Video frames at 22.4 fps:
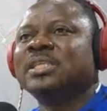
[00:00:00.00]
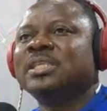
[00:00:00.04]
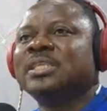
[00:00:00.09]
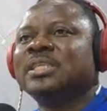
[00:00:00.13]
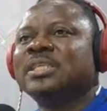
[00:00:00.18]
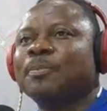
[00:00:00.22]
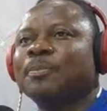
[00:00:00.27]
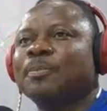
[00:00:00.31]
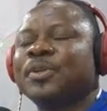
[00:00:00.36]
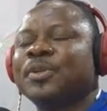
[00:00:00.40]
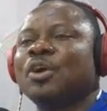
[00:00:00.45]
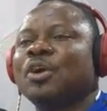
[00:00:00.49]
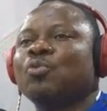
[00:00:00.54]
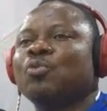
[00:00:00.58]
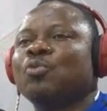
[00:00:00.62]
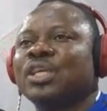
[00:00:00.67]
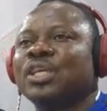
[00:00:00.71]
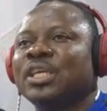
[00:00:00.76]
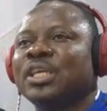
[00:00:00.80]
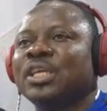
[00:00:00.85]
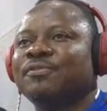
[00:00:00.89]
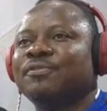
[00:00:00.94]
the opinion
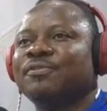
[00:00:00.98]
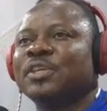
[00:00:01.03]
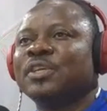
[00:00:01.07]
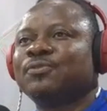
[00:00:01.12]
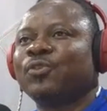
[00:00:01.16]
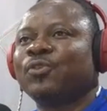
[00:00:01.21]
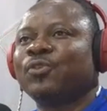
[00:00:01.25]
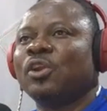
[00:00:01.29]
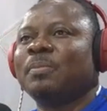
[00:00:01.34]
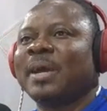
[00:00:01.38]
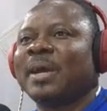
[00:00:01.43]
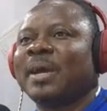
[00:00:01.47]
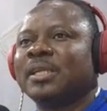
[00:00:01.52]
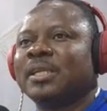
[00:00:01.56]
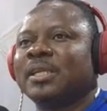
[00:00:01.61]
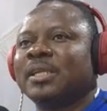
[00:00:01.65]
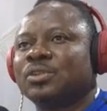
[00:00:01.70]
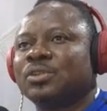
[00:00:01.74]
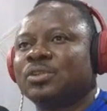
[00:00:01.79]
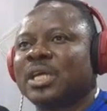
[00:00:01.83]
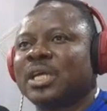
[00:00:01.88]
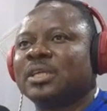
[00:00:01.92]
we give is followed by the
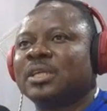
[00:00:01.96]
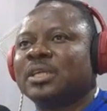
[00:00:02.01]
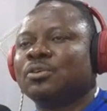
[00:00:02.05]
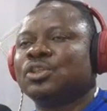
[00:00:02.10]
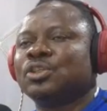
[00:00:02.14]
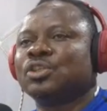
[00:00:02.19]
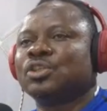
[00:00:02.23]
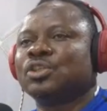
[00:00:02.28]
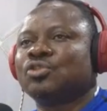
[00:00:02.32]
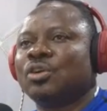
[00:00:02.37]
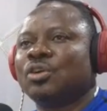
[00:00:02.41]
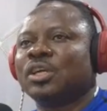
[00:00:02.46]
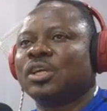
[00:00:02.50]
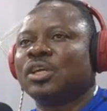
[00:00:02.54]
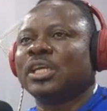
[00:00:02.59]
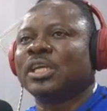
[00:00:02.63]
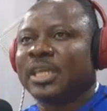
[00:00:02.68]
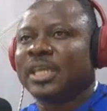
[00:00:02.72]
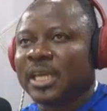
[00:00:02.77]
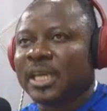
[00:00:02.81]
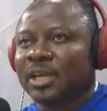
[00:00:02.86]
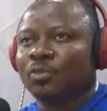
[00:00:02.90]
coach and the coach is wrong,
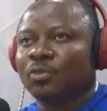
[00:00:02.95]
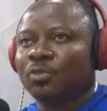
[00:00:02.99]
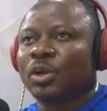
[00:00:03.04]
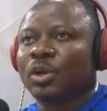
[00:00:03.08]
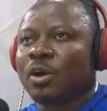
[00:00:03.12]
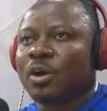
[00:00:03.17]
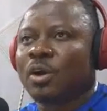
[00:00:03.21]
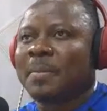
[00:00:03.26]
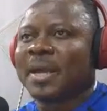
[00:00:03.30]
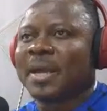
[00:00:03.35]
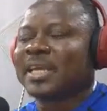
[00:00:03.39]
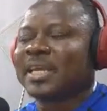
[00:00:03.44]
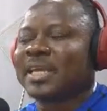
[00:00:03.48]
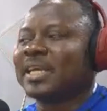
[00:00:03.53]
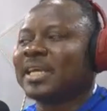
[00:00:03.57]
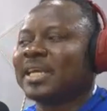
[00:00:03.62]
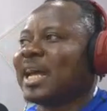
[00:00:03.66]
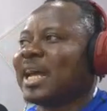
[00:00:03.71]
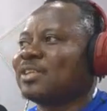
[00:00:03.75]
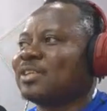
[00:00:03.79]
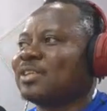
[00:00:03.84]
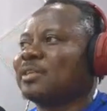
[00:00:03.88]
again, we come back
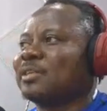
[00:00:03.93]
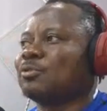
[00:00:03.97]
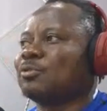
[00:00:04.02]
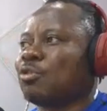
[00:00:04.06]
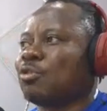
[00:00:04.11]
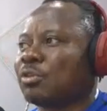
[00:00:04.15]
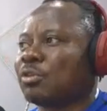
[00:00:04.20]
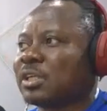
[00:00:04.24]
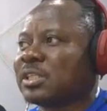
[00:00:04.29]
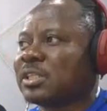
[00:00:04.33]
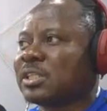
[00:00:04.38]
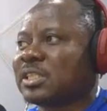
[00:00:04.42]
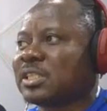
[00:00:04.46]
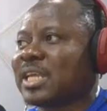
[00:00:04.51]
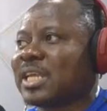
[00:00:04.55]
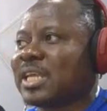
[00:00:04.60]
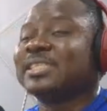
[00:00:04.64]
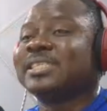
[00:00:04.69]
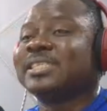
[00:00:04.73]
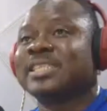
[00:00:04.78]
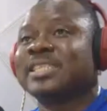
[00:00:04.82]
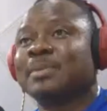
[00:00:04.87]
again and try to
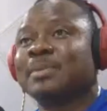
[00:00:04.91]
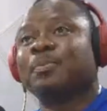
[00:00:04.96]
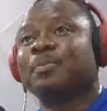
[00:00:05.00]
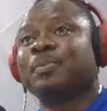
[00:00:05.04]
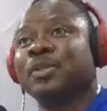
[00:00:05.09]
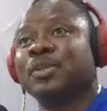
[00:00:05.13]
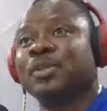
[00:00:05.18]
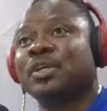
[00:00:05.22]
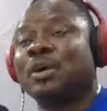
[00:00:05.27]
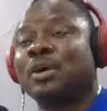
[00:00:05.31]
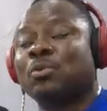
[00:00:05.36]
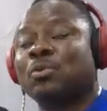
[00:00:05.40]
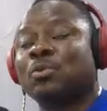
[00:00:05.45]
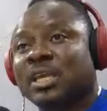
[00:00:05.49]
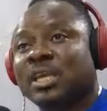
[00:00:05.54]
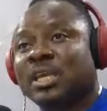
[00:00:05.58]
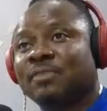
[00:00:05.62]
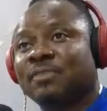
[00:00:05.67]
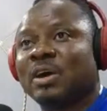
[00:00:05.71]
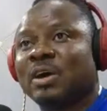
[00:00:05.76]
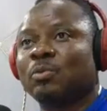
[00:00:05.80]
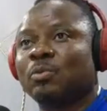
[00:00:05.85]
criticize the same opinion that we
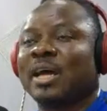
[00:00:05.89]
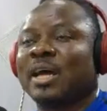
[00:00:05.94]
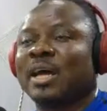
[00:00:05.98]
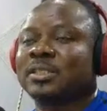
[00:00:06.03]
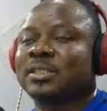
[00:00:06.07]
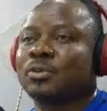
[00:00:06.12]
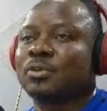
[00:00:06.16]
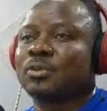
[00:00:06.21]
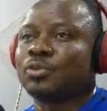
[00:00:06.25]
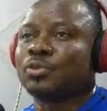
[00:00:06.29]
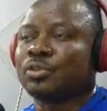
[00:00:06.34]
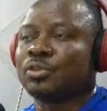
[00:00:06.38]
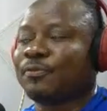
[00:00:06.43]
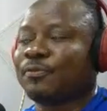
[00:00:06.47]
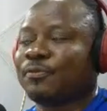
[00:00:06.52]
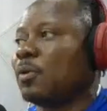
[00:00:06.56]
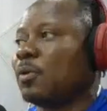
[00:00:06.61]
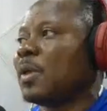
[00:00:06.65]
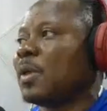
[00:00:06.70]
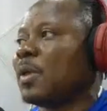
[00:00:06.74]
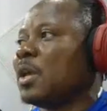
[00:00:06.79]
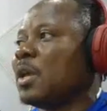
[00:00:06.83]
gave that we asked the coach to
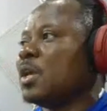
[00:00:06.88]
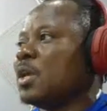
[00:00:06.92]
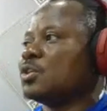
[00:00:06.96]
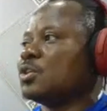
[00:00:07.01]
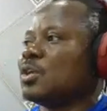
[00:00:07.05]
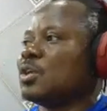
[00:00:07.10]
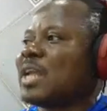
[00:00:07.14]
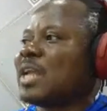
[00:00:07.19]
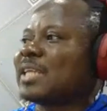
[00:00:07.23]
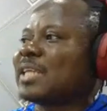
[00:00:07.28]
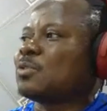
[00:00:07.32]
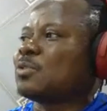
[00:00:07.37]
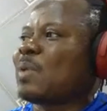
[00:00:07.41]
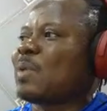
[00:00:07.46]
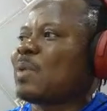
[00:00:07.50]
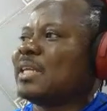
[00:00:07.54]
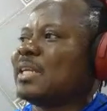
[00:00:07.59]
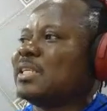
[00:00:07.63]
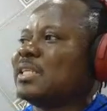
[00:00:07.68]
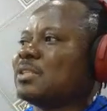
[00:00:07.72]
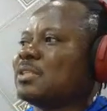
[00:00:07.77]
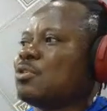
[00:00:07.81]
follow. So that's
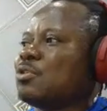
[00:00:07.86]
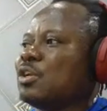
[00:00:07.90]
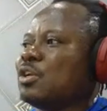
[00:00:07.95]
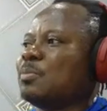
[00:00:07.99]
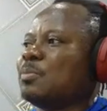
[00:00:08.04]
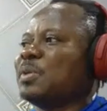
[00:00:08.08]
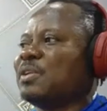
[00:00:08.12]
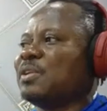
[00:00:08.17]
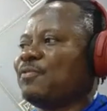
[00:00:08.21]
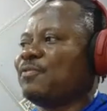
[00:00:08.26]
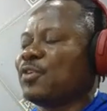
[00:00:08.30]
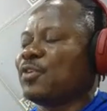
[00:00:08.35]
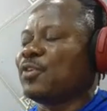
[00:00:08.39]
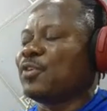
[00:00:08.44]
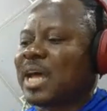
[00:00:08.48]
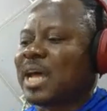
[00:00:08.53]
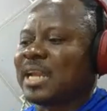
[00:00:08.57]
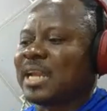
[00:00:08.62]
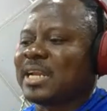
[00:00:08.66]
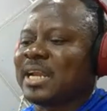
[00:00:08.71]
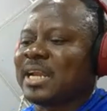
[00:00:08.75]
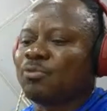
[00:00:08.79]
why it is going to be difficult.
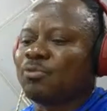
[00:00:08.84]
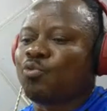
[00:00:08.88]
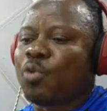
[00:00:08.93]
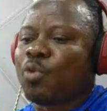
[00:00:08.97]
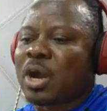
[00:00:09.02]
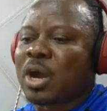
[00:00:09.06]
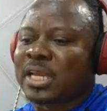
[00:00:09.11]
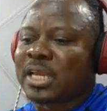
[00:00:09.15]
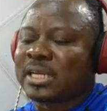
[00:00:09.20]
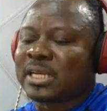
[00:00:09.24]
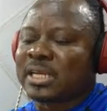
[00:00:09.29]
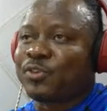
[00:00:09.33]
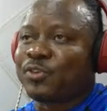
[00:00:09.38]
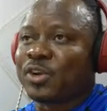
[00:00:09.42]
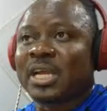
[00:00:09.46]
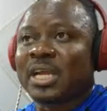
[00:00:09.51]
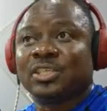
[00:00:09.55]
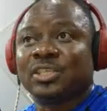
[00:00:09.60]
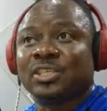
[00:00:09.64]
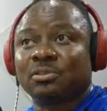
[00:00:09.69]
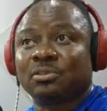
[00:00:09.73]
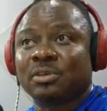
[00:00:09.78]
And then working for
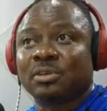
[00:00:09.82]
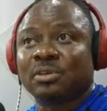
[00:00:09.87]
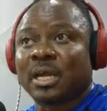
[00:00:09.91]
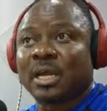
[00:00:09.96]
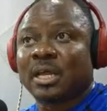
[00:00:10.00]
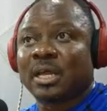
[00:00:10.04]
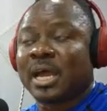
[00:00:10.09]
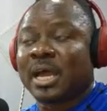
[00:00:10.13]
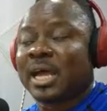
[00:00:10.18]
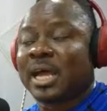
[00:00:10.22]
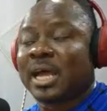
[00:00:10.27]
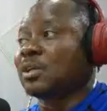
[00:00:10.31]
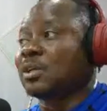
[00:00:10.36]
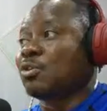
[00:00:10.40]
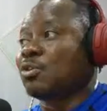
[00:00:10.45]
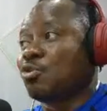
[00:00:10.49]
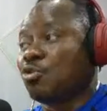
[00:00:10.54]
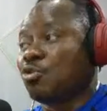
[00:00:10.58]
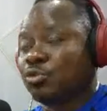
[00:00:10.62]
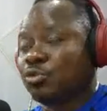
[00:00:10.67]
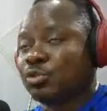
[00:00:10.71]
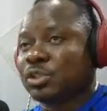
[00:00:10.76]
Nigeria as a
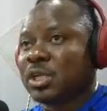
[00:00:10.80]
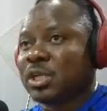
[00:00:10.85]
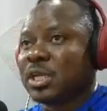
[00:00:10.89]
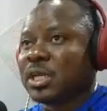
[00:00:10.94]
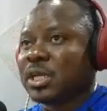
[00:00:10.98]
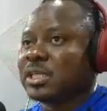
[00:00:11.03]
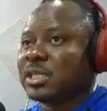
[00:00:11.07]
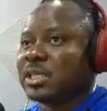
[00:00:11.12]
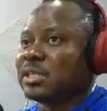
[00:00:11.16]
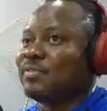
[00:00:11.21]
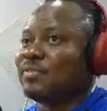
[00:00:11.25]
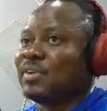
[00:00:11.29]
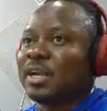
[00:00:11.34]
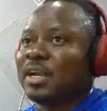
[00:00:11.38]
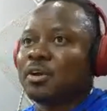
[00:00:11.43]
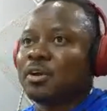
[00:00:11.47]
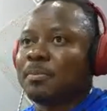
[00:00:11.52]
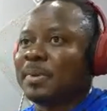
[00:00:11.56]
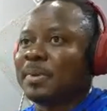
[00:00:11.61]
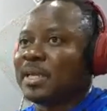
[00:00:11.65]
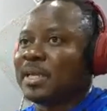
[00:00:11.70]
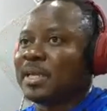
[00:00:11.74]
coach is a very
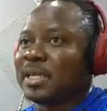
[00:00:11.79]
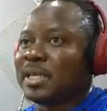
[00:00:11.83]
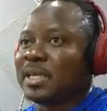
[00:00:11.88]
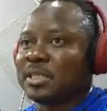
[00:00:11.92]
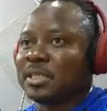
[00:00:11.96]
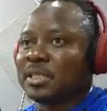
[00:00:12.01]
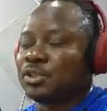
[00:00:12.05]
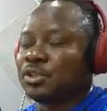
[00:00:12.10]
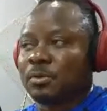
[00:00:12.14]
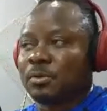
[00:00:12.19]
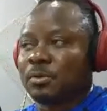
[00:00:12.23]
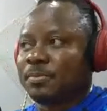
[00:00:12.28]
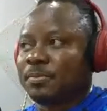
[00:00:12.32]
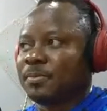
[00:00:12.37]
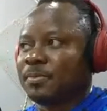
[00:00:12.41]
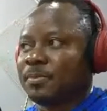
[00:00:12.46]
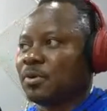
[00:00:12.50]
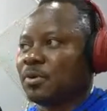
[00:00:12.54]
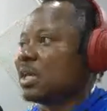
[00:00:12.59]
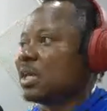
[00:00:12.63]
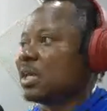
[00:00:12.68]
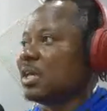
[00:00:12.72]
complicated job.
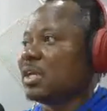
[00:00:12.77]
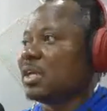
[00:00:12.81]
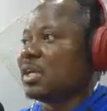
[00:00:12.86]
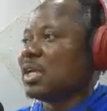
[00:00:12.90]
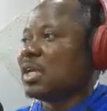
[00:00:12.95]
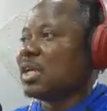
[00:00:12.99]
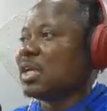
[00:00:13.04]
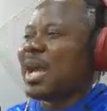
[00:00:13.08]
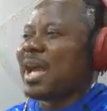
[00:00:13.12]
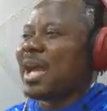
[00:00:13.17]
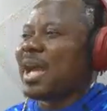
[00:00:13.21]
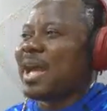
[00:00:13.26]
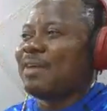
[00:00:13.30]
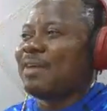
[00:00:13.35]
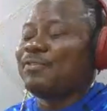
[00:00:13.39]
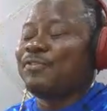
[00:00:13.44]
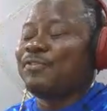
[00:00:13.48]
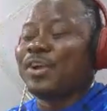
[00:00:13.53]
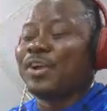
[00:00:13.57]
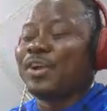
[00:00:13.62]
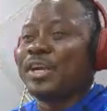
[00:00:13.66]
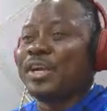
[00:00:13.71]
Okay, I
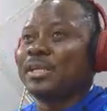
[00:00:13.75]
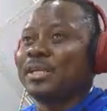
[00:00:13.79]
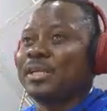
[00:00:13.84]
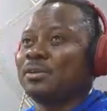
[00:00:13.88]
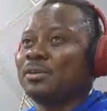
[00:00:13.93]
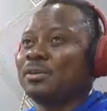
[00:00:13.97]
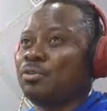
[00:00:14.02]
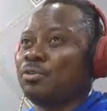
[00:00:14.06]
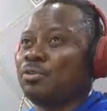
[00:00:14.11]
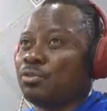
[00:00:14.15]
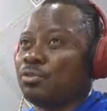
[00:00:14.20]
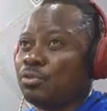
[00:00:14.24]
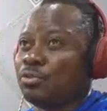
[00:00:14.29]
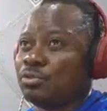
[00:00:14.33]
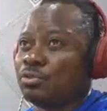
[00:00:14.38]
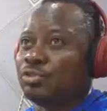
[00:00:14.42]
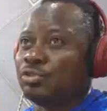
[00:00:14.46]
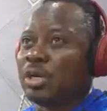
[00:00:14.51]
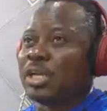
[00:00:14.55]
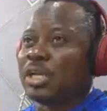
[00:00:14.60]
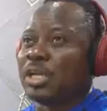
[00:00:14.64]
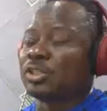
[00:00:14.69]
have a very
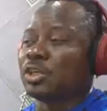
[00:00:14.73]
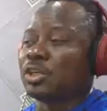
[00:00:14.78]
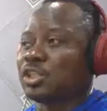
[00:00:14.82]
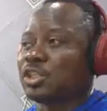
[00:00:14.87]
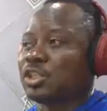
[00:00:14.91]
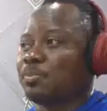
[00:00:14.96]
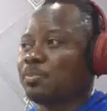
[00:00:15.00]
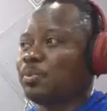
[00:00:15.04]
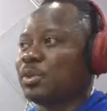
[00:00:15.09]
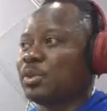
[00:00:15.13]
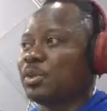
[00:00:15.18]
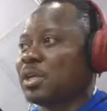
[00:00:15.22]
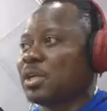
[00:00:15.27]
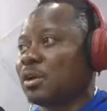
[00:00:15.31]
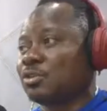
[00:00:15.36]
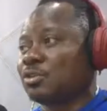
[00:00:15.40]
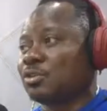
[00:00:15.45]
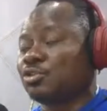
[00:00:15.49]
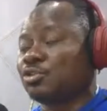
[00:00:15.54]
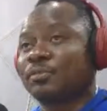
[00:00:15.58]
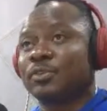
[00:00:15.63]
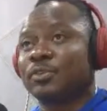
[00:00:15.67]
good relationship with
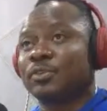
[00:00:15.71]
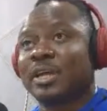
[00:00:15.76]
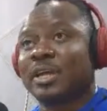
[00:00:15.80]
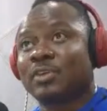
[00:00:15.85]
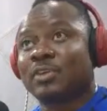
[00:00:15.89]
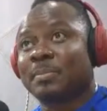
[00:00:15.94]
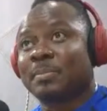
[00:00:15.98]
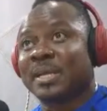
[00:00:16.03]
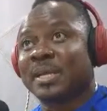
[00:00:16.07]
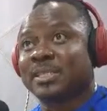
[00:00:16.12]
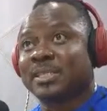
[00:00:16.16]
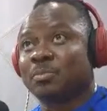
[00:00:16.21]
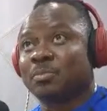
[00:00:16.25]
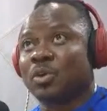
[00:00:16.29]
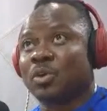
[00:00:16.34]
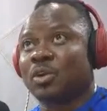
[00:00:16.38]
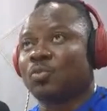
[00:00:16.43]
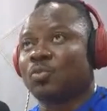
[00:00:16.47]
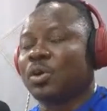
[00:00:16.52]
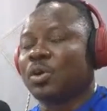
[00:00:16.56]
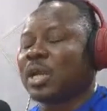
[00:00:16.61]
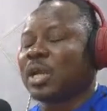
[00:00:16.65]
Ghana. Even I've not met him
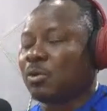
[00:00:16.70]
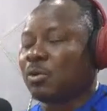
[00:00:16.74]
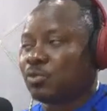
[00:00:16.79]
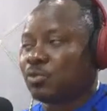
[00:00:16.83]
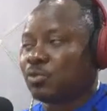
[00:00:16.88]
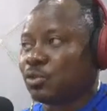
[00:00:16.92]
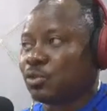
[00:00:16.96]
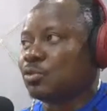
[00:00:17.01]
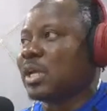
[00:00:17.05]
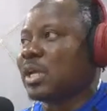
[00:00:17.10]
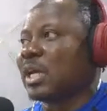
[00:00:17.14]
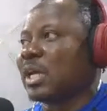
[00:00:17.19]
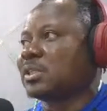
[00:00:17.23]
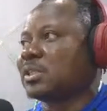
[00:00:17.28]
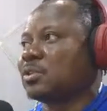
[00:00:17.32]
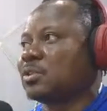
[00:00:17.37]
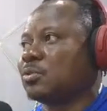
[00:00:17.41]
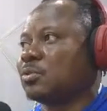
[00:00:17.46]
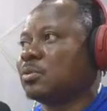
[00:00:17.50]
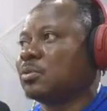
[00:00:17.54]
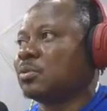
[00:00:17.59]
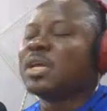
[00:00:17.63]
one-on-one. I will do that
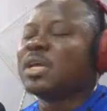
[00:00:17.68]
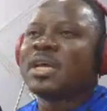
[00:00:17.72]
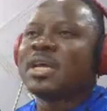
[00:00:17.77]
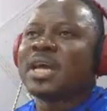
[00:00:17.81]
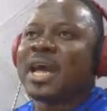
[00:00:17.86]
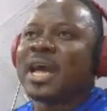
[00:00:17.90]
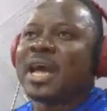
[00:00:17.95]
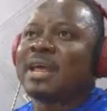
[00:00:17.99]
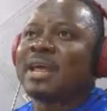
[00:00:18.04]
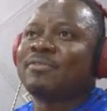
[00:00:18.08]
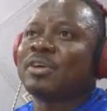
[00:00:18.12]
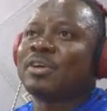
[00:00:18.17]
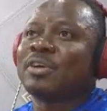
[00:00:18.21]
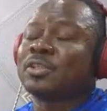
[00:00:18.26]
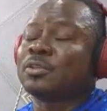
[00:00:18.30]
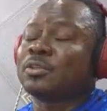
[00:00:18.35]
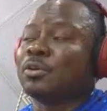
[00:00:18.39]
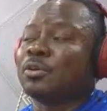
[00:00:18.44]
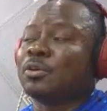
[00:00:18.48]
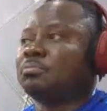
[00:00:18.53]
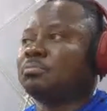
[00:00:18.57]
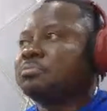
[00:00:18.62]
soon. And I've
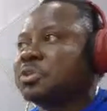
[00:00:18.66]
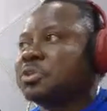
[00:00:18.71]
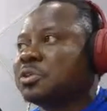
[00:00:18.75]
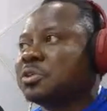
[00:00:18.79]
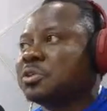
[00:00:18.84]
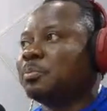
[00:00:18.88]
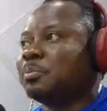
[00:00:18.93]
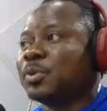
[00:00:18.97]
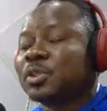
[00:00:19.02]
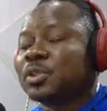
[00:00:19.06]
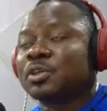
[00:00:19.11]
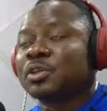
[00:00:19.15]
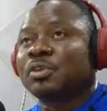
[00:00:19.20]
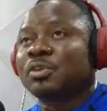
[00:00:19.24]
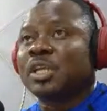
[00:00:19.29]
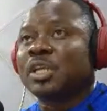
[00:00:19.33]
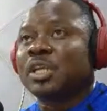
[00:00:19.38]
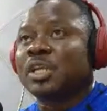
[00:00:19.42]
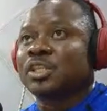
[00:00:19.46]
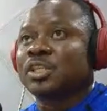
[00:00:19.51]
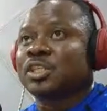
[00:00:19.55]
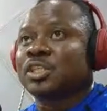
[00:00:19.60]
also, built a
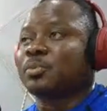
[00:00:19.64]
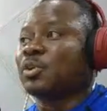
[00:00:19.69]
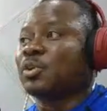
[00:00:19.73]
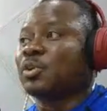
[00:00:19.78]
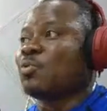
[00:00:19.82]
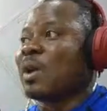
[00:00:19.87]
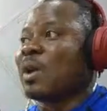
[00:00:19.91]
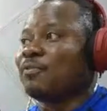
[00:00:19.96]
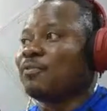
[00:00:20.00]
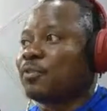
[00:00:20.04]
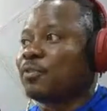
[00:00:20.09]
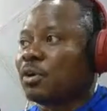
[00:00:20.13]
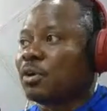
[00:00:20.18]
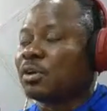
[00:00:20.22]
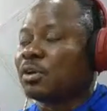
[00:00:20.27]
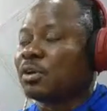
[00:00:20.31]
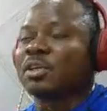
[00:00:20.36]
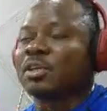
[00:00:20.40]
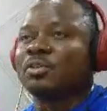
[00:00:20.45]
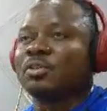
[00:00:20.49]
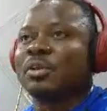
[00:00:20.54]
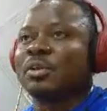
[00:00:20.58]
relationship with the
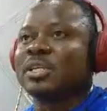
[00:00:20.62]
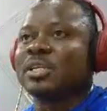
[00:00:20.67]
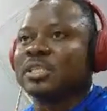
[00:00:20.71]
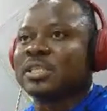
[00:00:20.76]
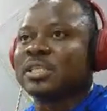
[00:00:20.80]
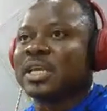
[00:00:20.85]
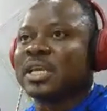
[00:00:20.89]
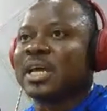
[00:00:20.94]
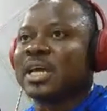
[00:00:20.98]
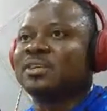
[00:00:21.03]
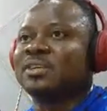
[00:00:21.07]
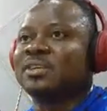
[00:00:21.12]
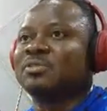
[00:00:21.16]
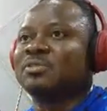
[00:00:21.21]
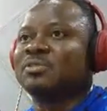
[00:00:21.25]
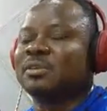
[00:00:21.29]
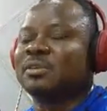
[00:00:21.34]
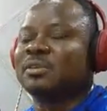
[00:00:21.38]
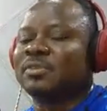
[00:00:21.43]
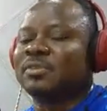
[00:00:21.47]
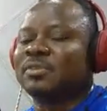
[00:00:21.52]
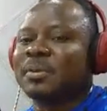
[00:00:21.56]
Guavon, Sondolise, and the
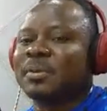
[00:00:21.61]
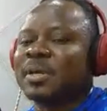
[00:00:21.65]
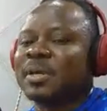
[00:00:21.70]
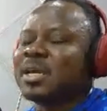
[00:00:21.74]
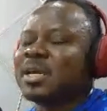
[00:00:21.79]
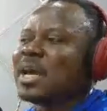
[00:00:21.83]
rest of them.